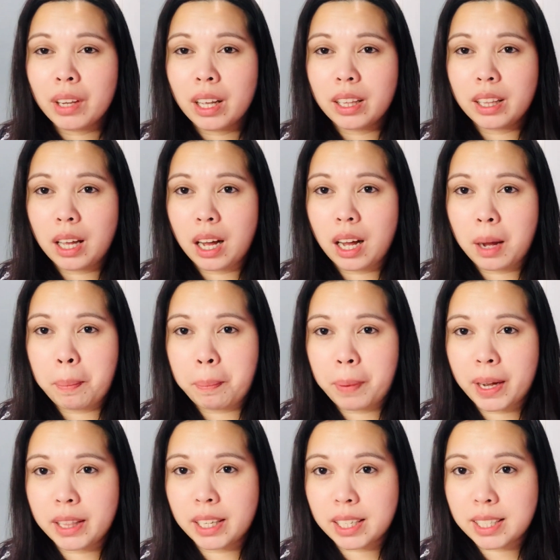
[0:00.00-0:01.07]
the
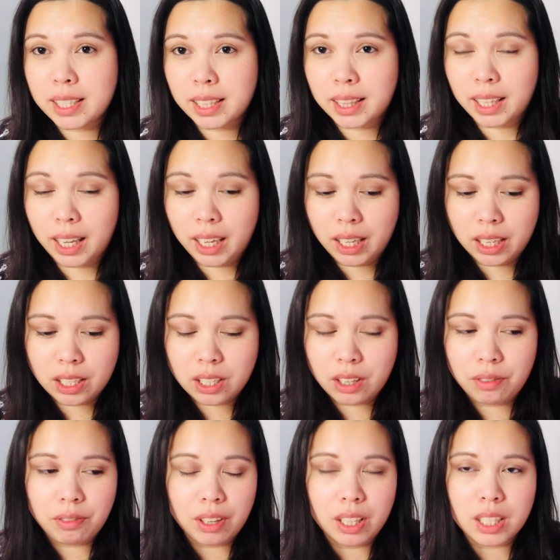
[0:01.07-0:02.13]
products that I
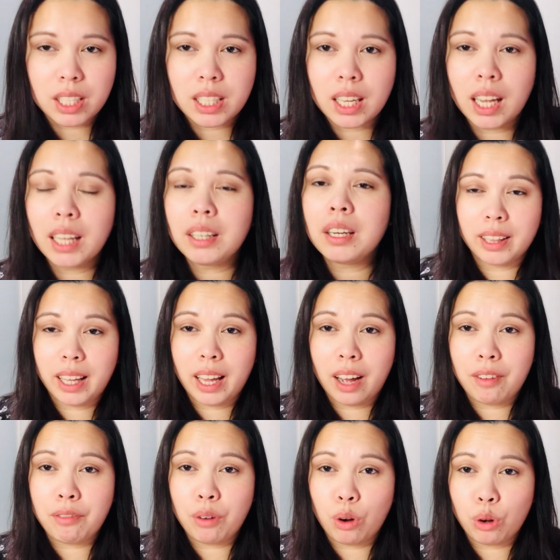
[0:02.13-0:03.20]
received inside. They
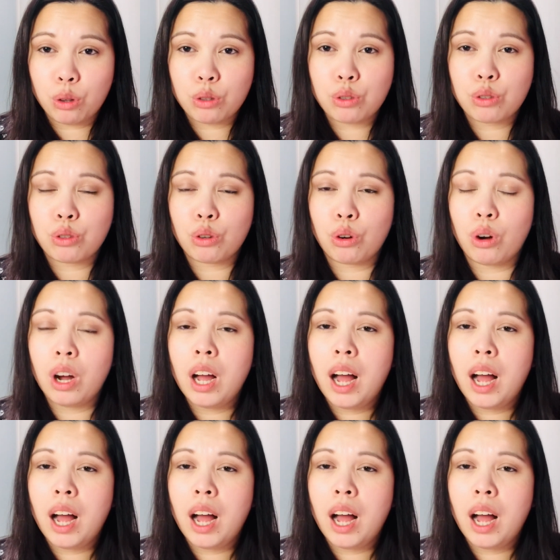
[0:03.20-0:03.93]
have also